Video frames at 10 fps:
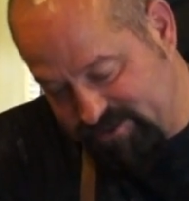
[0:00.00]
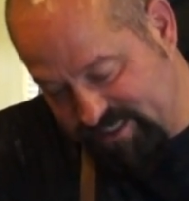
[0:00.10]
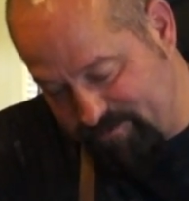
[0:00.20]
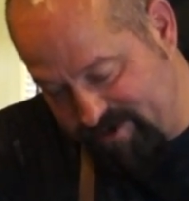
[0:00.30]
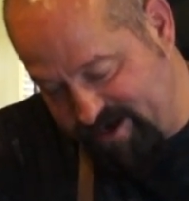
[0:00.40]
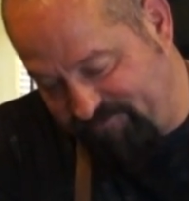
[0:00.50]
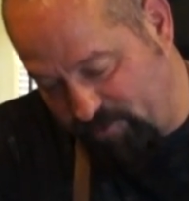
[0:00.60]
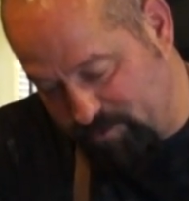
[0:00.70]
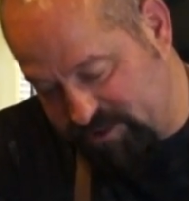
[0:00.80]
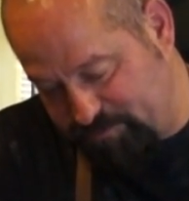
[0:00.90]
something
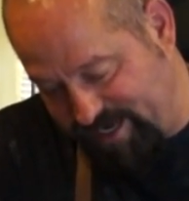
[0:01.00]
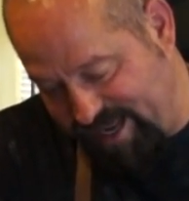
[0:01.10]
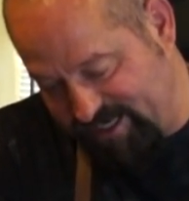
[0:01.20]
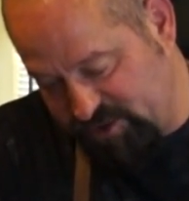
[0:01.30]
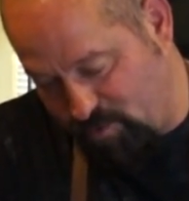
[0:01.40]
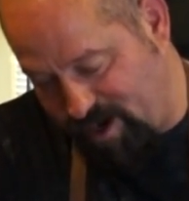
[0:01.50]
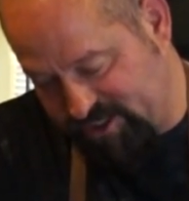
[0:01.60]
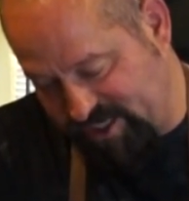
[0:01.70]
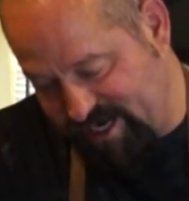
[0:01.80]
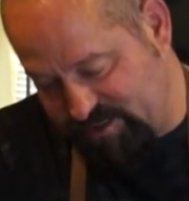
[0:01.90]
different with spaghetti
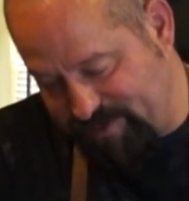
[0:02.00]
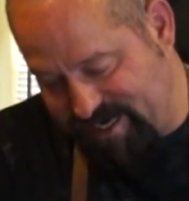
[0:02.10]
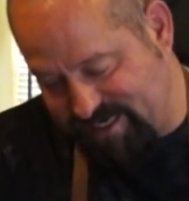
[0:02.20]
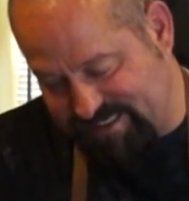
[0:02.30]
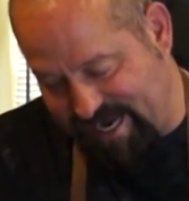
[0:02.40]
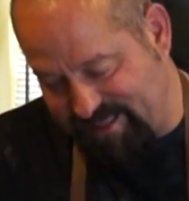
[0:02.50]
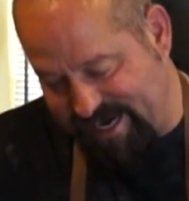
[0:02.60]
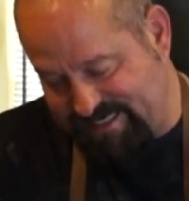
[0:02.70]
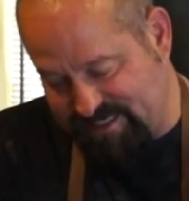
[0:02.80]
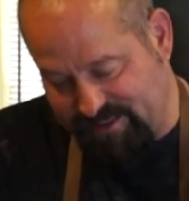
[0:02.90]
squash, and it's because I
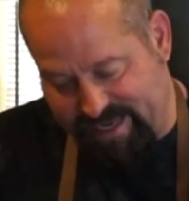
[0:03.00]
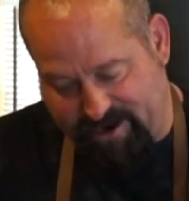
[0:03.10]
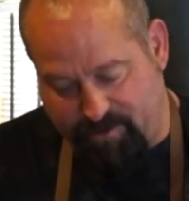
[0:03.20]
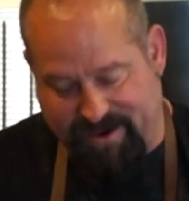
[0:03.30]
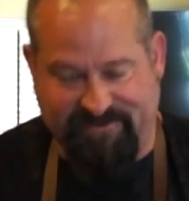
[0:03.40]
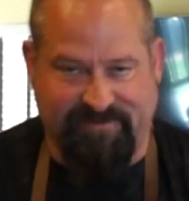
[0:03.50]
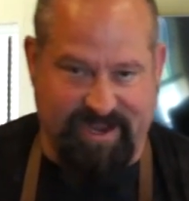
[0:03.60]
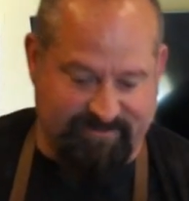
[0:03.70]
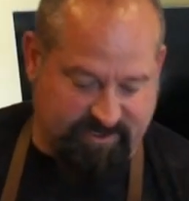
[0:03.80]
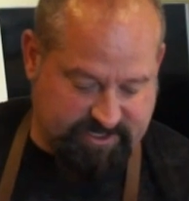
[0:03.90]
like to layer my
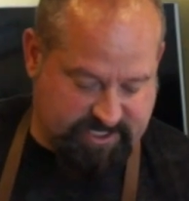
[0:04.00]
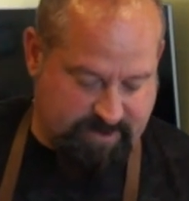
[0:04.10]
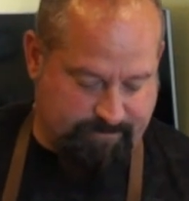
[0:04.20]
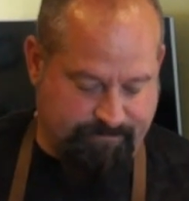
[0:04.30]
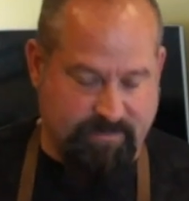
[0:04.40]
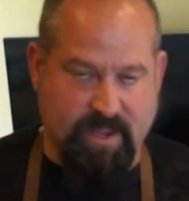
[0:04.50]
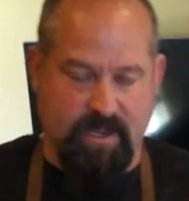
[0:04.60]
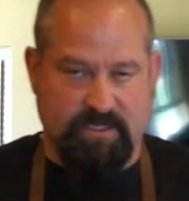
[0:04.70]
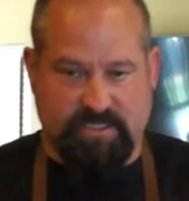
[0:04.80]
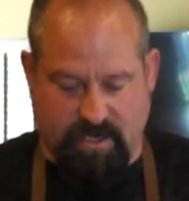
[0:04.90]
flavors.
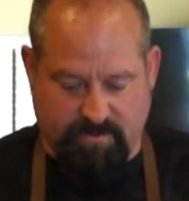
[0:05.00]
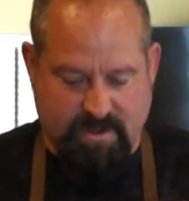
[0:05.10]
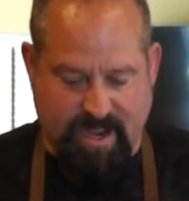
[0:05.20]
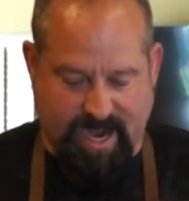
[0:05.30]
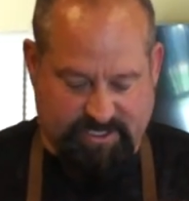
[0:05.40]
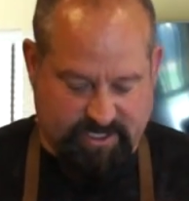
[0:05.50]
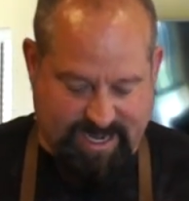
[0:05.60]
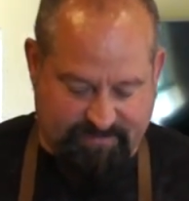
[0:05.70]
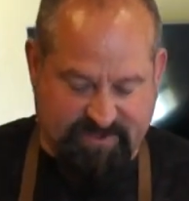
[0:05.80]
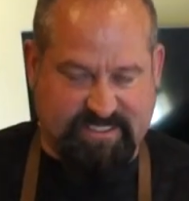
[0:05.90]
So I took
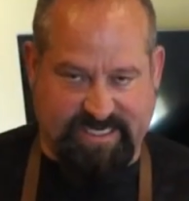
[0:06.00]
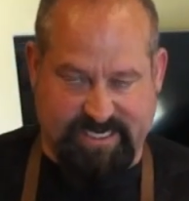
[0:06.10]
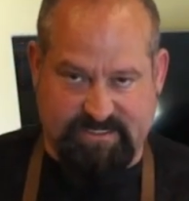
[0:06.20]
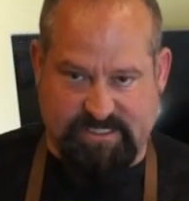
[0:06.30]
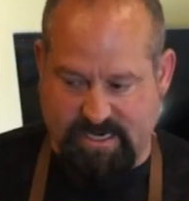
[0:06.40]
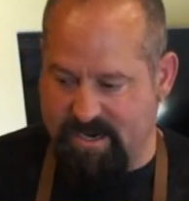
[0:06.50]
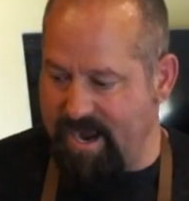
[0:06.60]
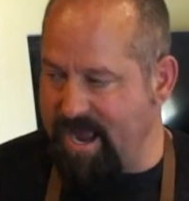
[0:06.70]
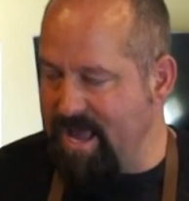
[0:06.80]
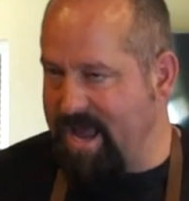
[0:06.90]
out the seeds.
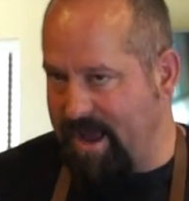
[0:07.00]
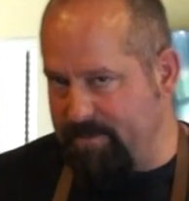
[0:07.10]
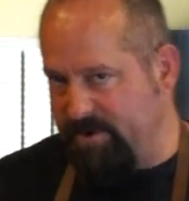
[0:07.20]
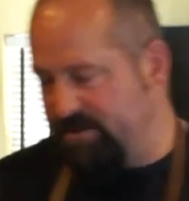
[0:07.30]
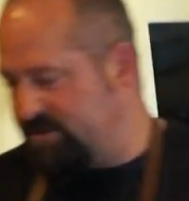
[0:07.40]
I'm gonna do